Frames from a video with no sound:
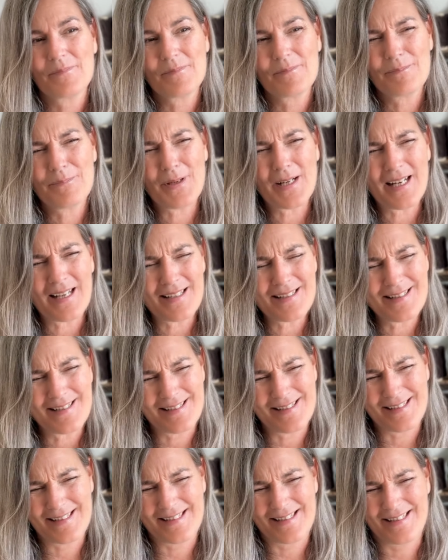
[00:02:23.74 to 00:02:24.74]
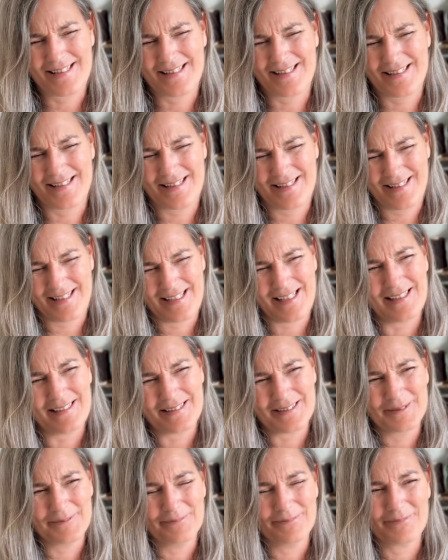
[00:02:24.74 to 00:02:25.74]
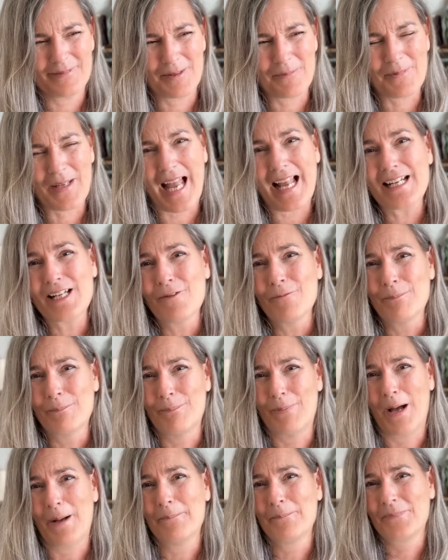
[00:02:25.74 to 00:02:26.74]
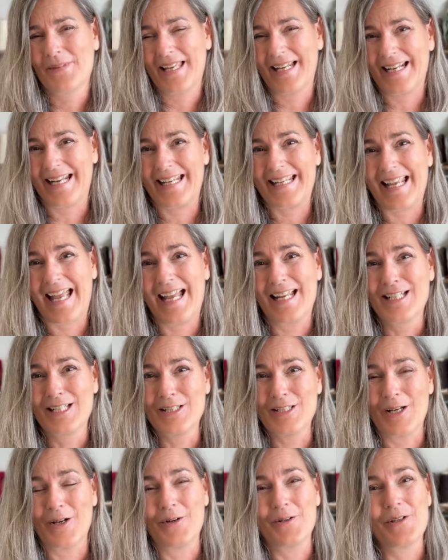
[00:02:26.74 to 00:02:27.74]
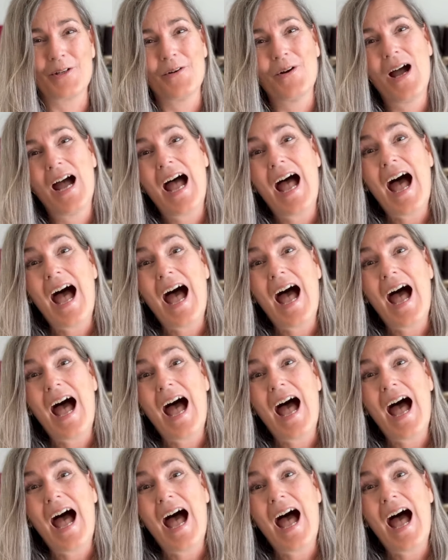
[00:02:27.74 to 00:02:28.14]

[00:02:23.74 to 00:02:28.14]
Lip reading: but I still kind of bummed that I can't show you.